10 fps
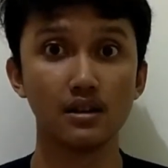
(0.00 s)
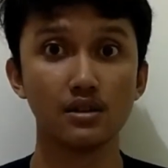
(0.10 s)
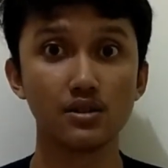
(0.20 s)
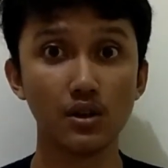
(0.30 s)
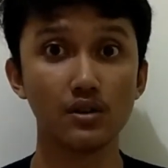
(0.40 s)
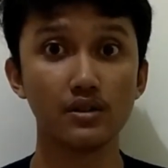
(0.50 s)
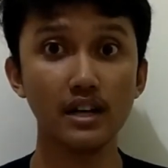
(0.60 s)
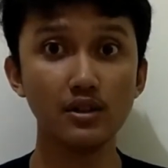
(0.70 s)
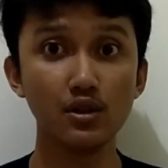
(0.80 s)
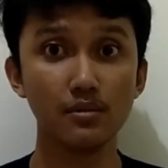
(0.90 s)
so
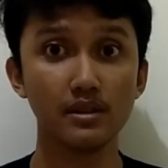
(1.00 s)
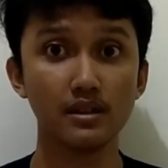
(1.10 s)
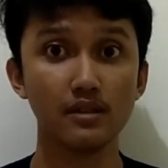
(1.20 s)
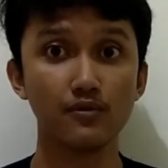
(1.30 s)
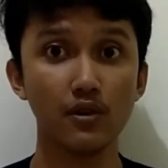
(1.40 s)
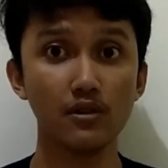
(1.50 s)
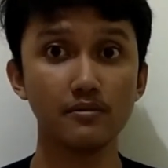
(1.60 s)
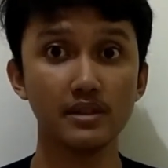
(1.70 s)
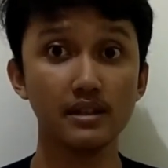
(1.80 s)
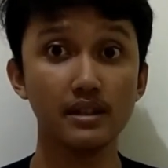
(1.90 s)
that human
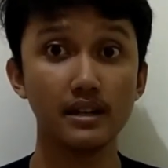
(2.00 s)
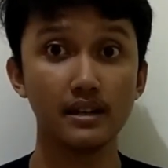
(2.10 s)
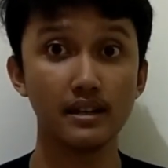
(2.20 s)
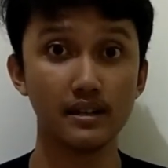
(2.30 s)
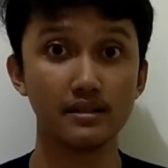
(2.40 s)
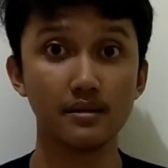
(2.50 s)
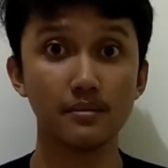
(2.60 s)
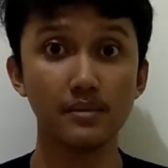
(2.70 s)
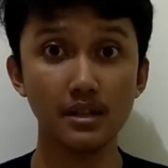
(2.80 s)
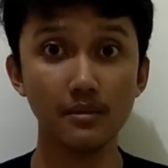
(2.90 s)
involvement is
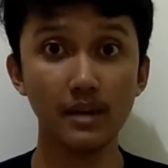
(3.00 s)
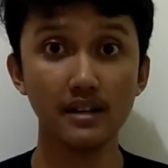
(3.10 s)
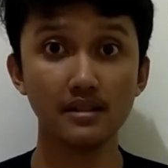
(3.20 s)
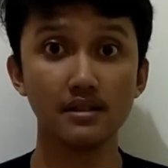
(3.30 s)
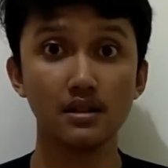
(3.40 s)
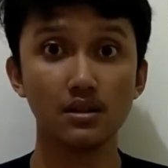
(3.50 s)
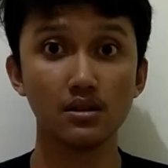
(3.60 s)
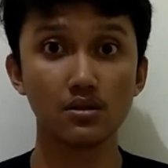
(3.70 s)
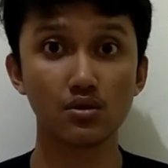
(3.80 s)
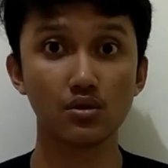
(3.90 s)
minimized
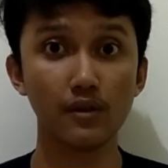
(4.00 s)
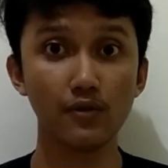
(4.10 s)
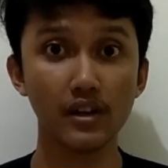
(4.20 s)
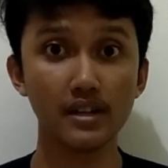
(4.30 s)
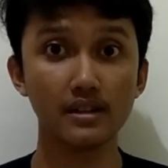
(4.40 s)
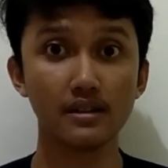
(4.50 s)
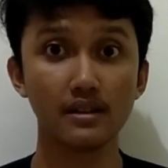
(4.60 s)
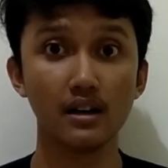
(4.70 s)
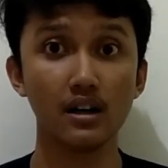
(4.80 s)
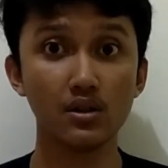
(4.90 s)
to avoid
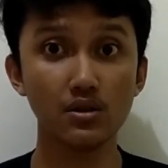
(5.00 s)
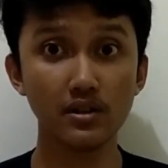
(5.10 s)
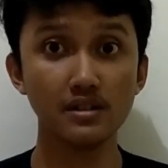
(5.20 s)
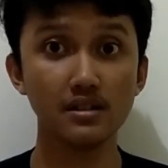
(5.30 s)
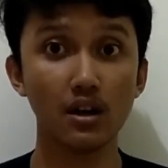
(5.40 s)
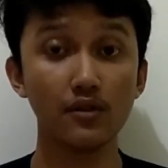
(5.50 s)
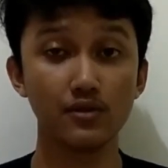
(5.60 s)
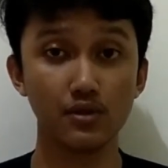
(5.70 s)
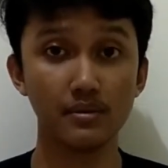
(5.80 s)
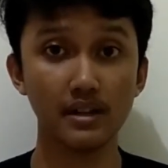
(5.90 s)
the occurrence of
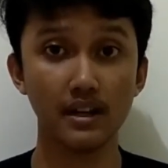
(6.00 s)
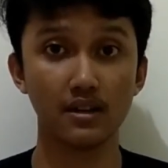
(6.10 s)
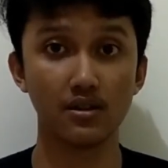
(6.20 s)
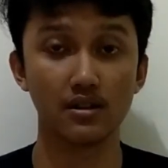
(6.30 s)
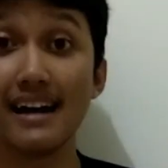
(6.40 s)
human error.